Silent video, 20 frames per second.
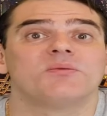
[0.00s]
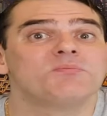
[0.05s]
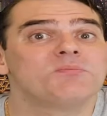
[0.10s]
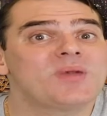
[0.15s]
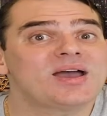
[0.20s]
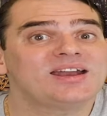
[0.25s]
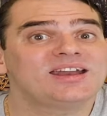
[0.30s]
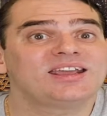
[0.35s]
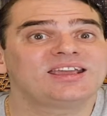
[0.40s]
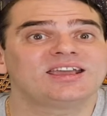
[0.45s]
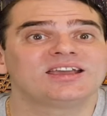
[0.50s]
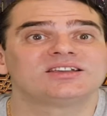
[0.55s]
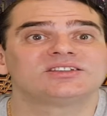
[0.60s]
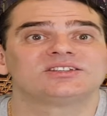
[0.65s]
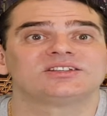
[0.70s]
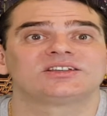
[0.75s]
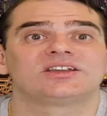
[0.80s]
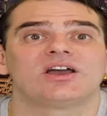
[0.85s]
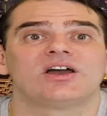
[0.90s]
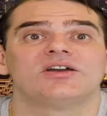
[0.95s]
many
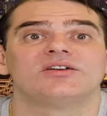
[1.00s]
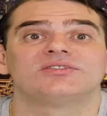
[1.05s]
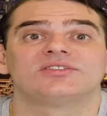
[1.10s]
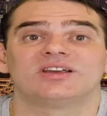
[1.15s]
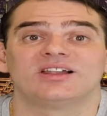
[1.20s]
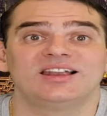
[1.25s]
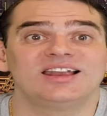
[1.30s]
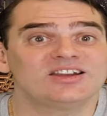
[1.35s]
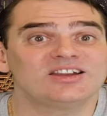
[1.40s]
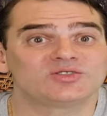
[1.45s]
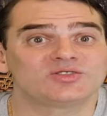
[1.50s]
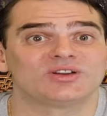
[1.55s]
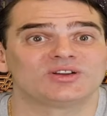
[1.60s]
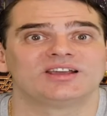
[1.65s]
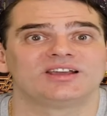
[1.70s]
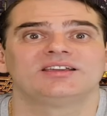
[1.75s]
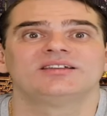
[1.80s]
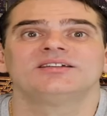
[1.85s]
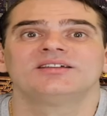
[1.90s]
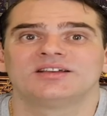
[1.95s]
years ago that
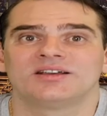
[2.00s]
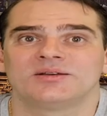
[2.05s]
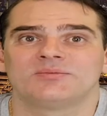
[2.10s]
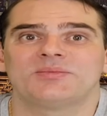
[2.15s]
literally